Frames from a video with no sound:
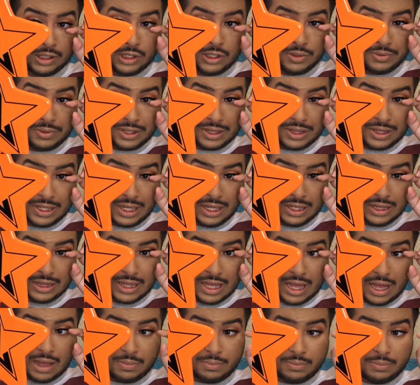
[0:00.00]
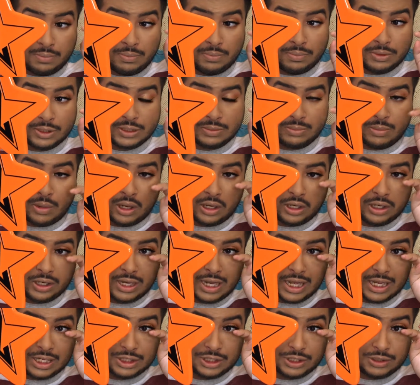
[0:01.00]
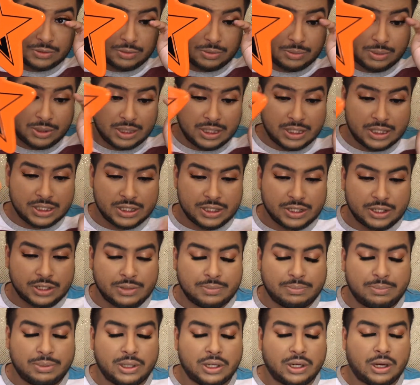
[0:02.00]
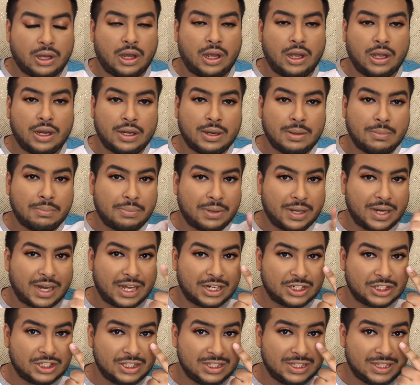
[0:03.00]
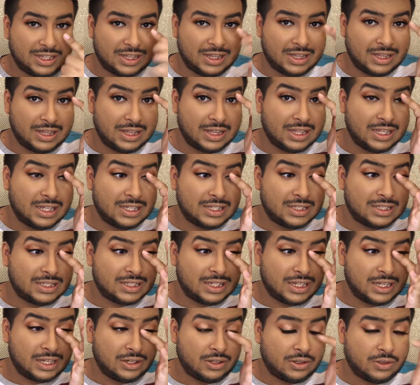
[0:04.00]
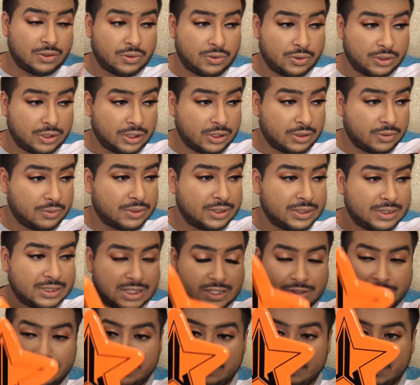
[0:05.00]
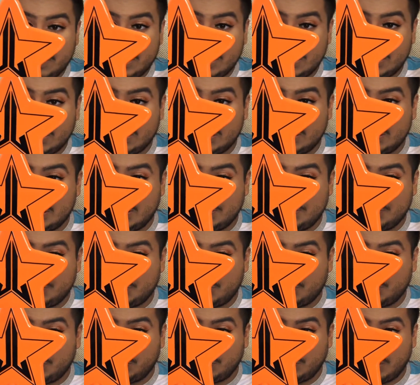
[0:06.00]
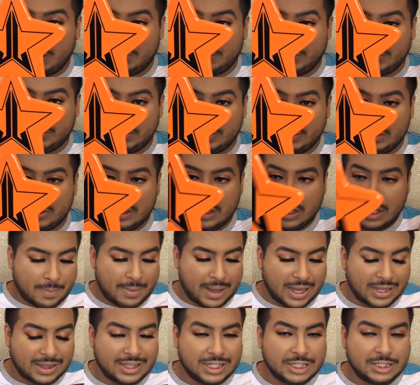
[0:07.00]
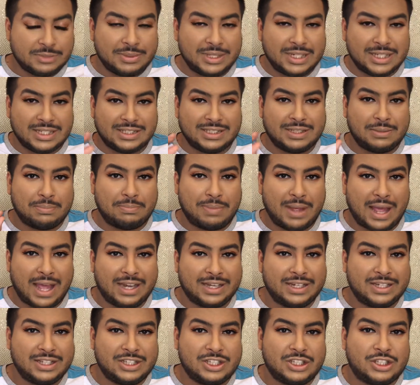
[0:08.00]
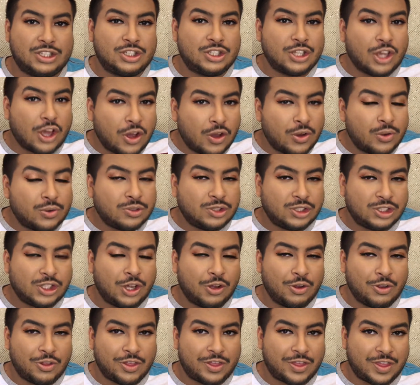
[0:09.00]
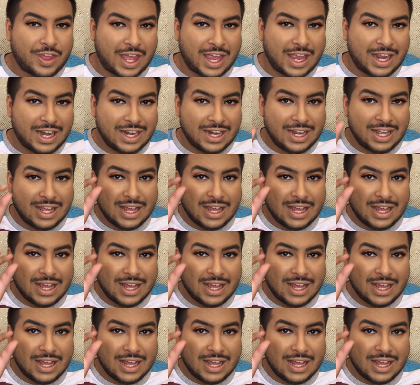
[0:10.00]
would think that smaller lashes would be easier to put on, but actually this inner corner was giving me some trouble. I think it's because the band is so thin